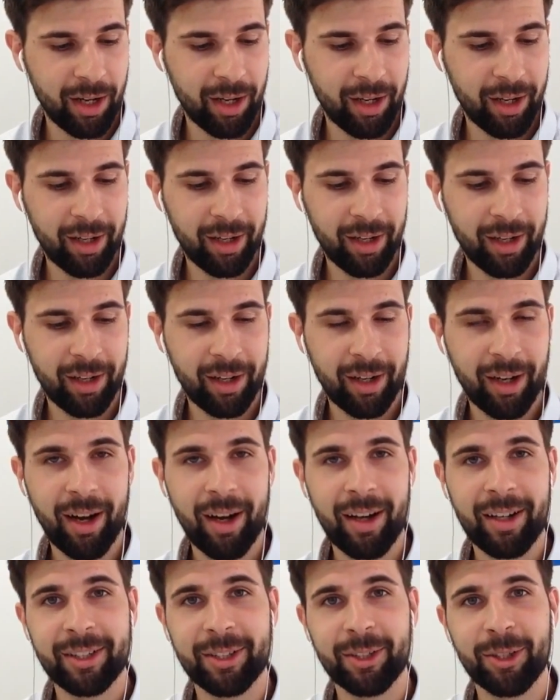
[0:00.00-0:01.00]

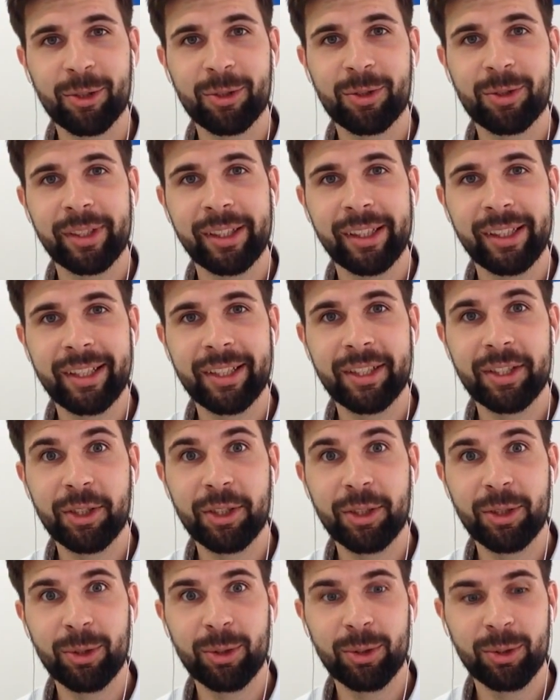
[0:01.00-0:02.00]
are not really
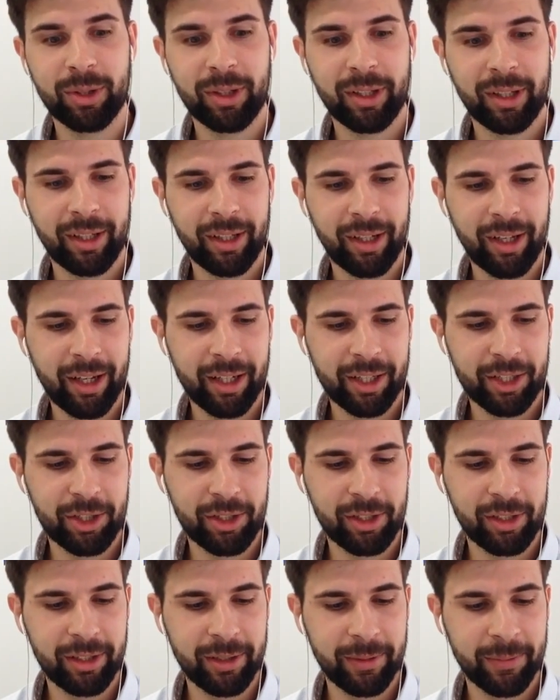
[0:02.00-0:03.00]
new,
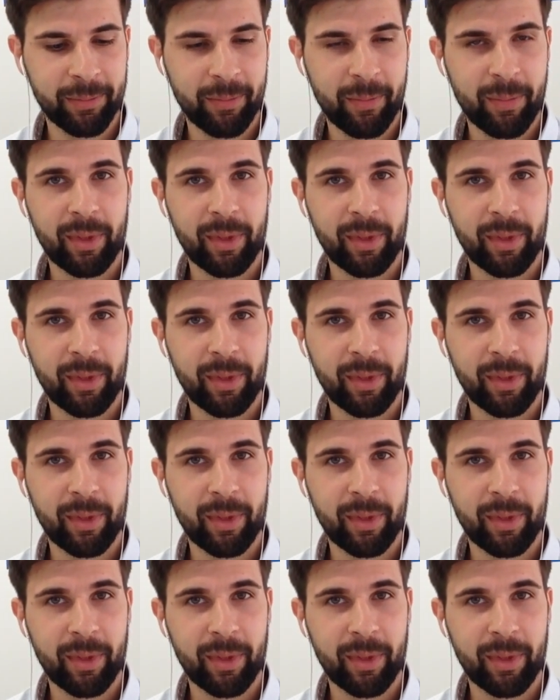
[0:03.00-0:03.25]
actually,